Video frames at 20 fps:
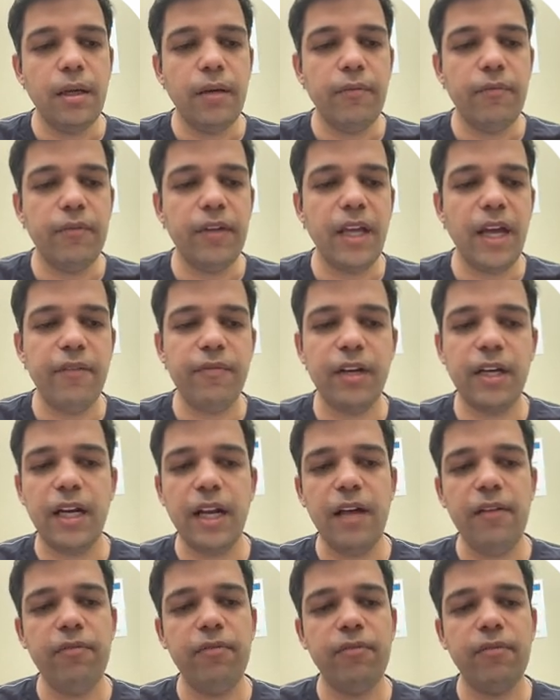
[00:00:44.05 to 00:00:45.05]
We have a
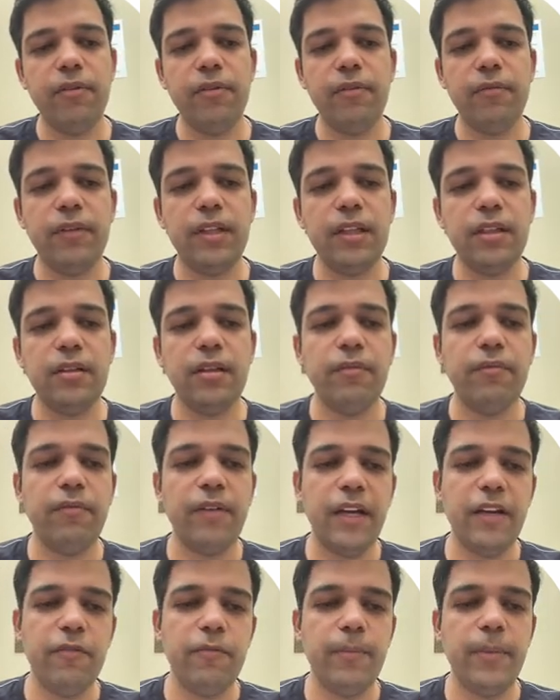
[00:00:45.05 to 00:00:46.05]
graph with
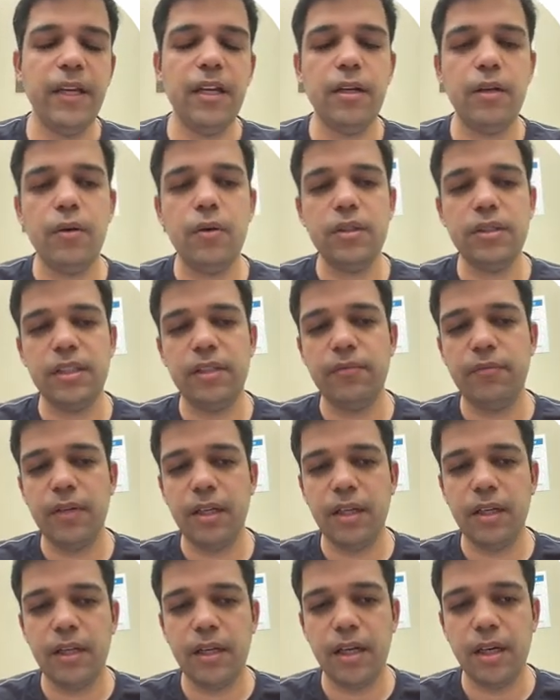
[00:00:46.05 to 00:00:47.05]
five pink nodes and
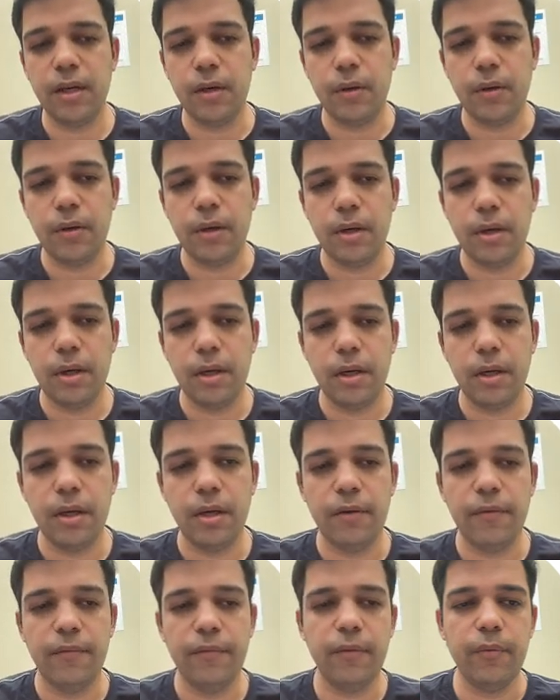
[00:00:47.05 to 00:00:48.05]
one green node.
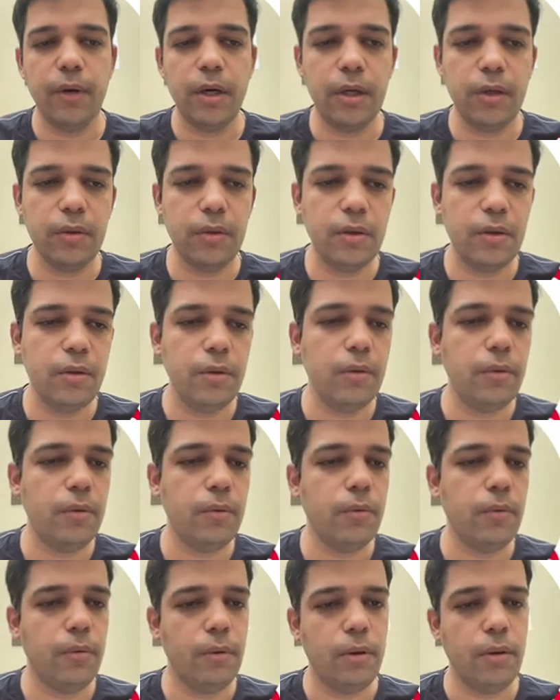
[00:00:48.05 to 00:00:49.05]
We want to know
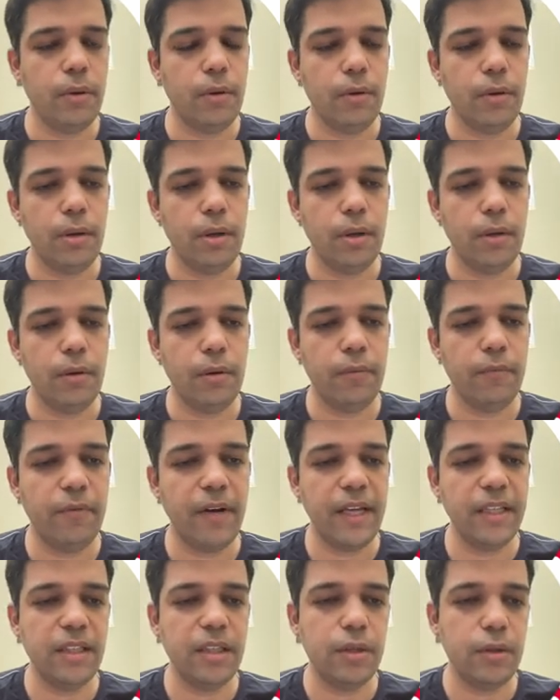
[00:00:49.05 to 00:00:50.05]

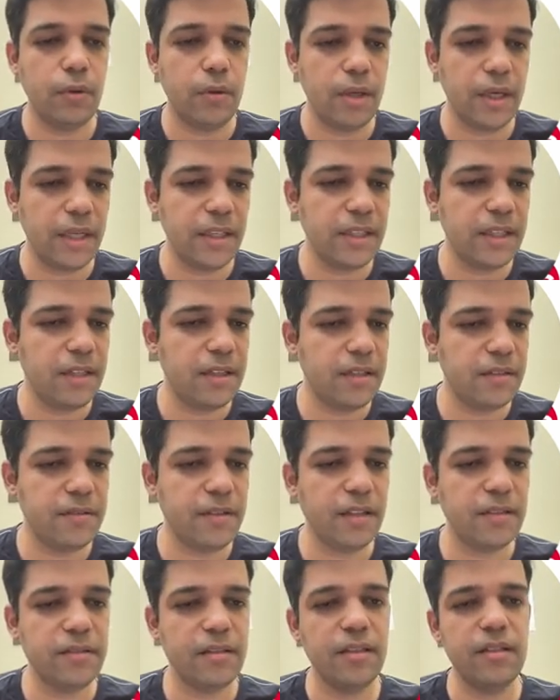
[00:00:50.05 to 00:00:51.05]
why the node at the
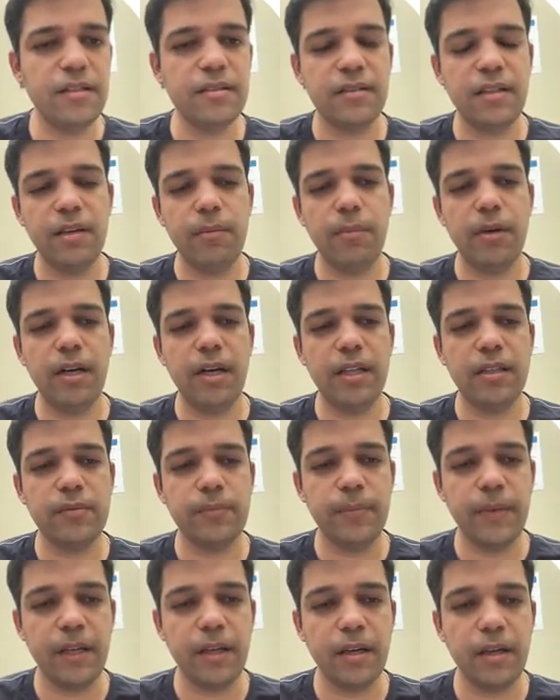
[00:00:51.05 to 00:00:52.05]
intersection is labeled as
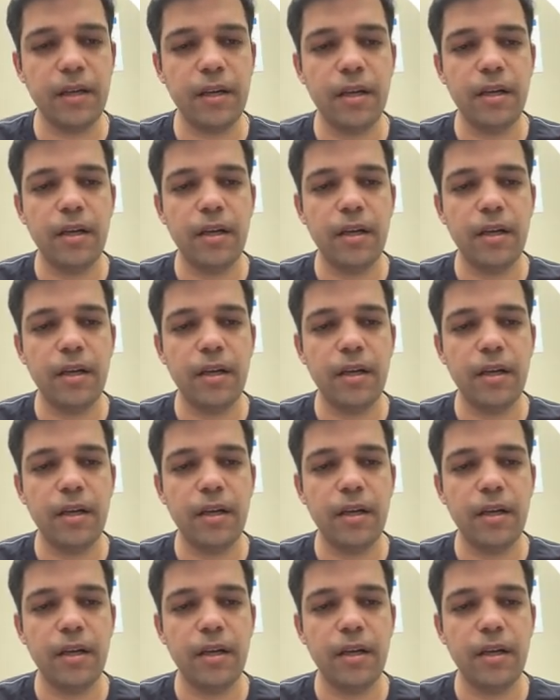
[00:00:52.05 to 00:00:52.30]
pink.